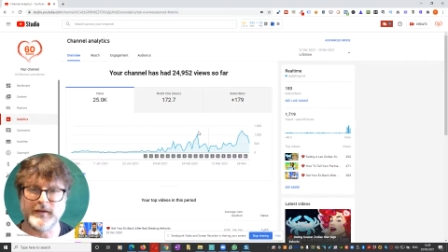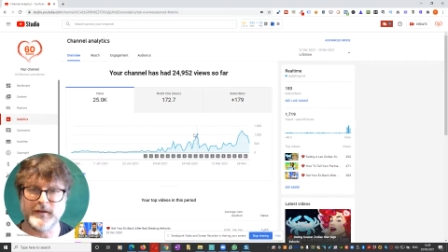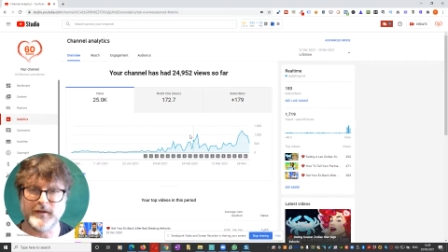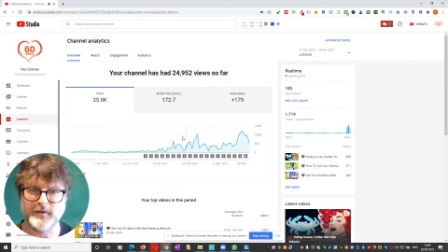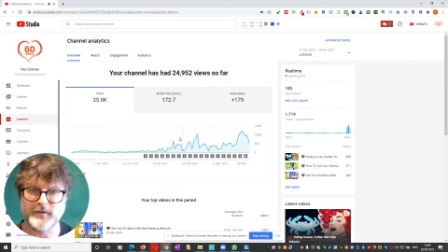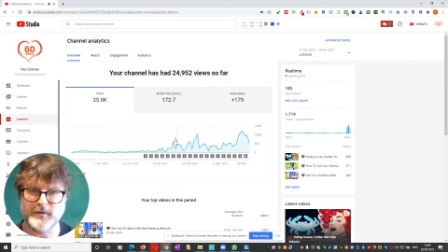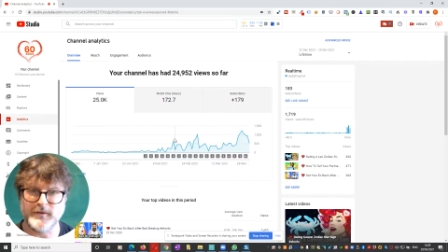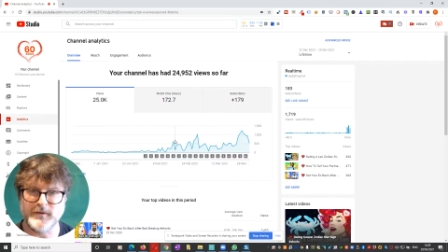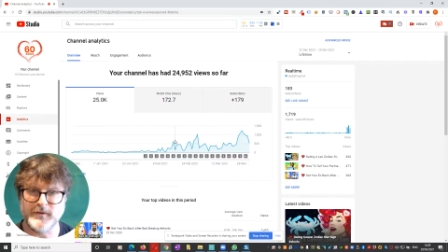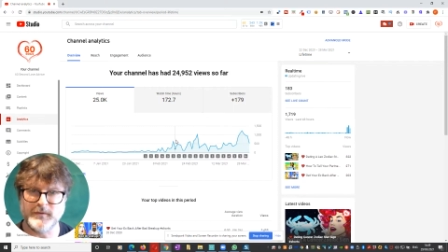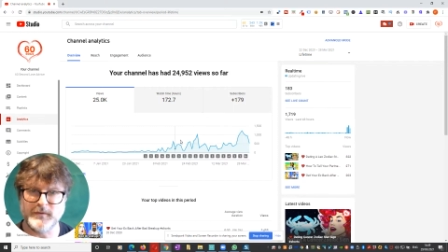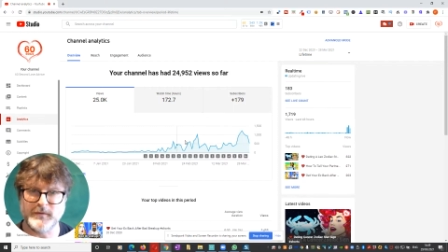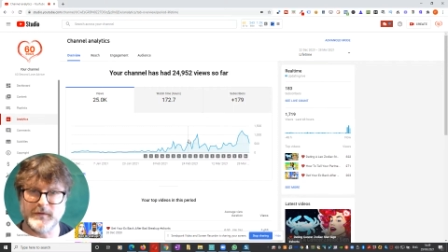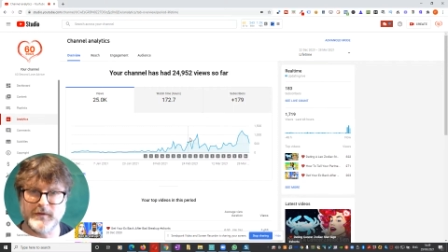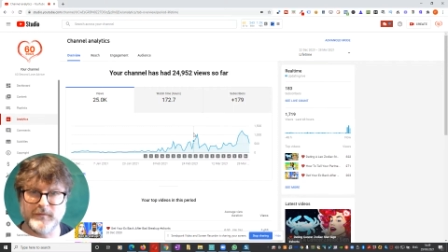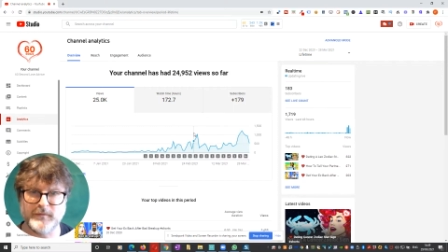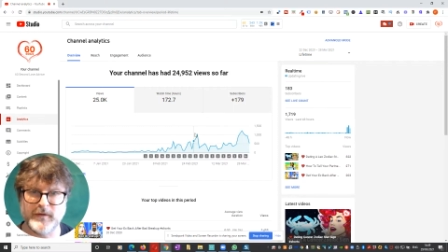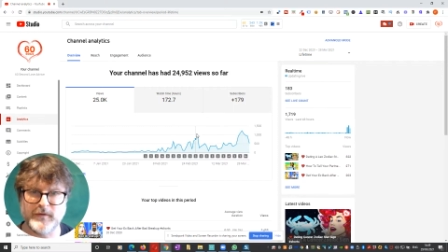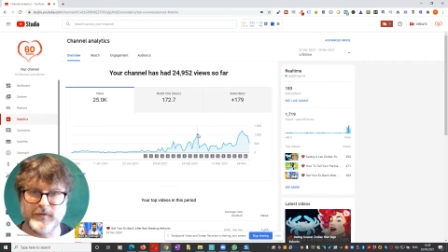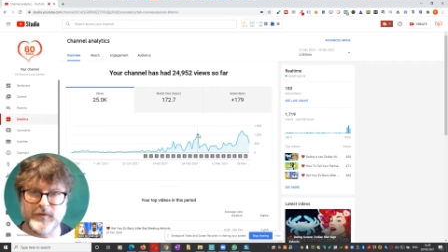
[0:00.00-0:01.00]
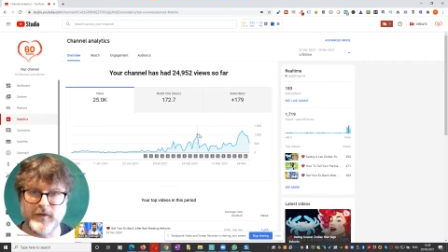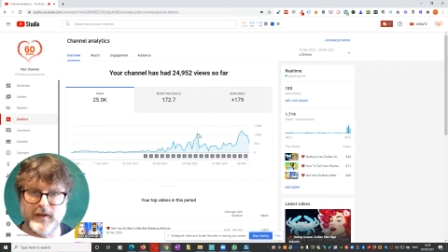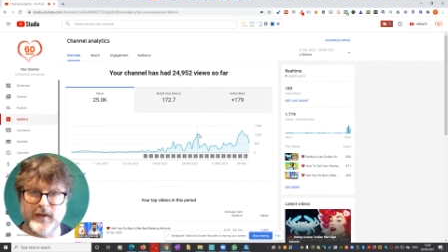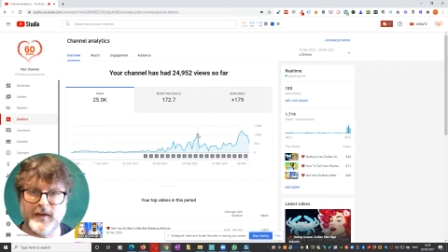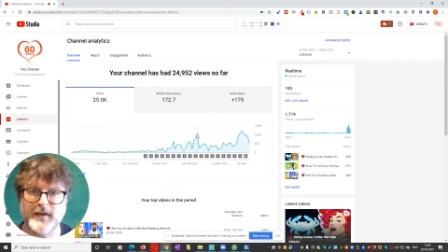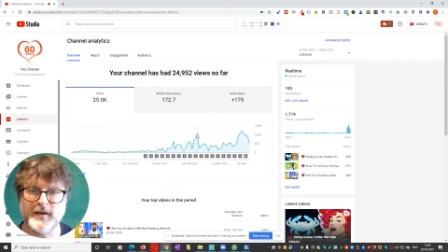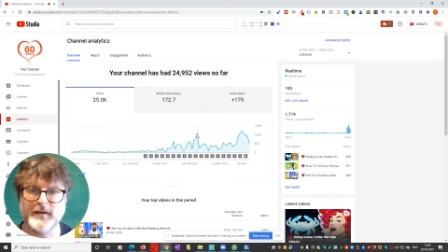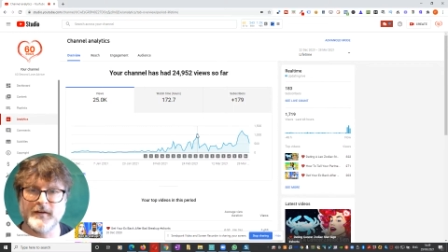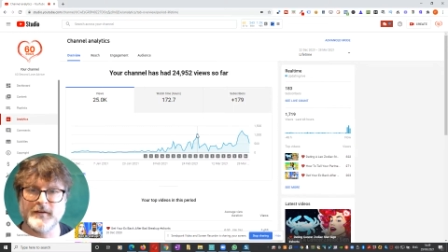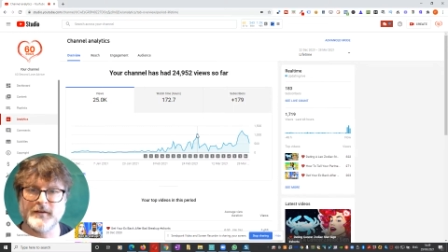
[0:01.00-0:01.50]
You know, you, you, if you're
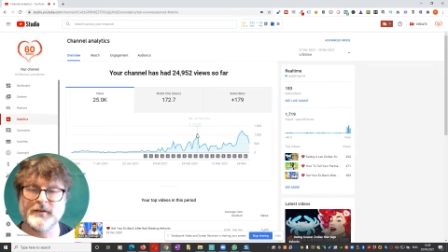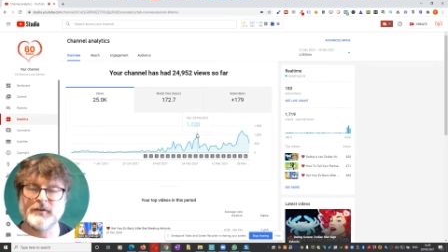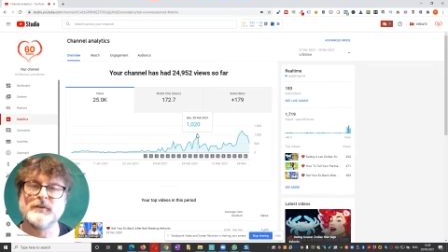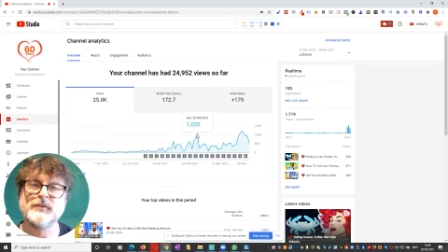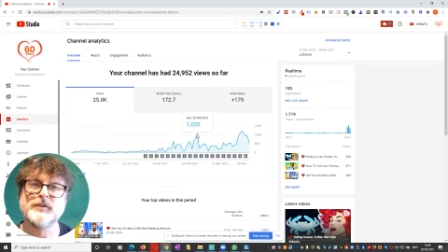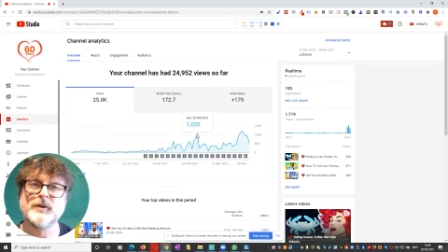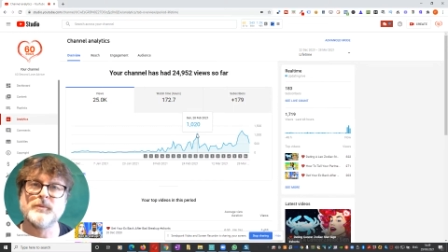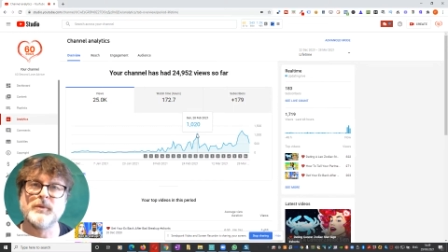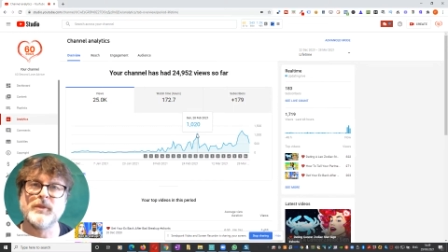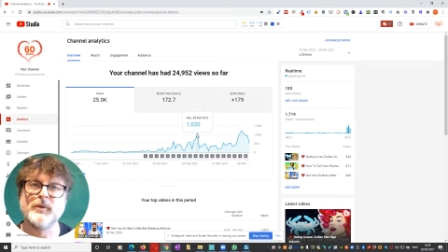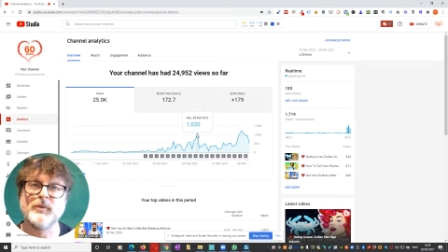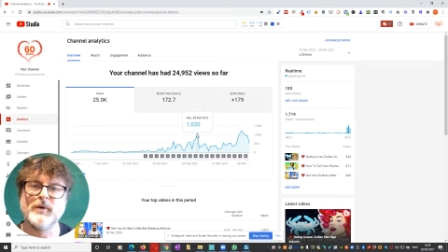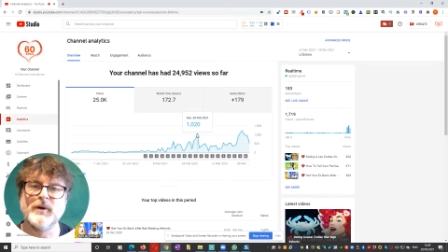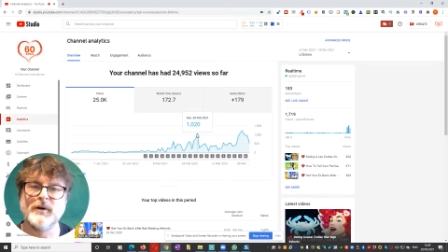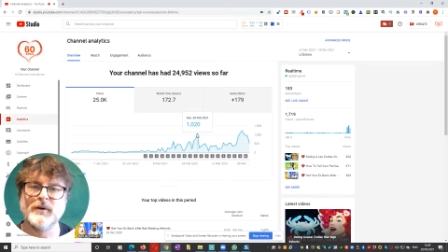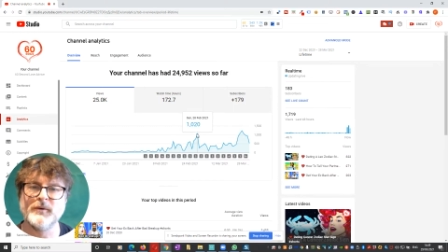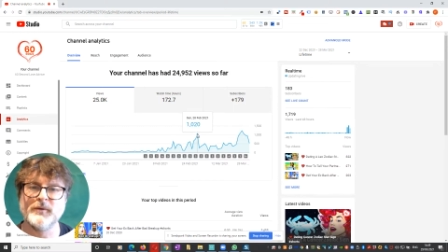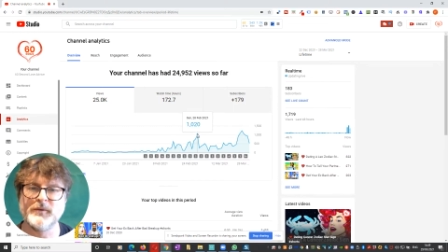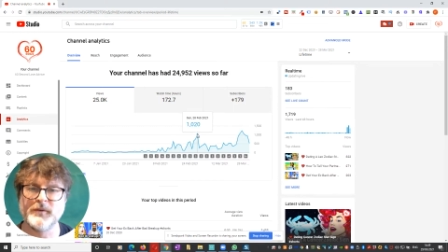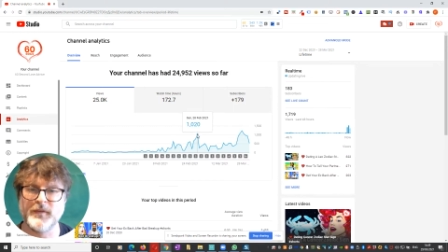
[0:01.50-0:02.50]
here, you're on top of the world,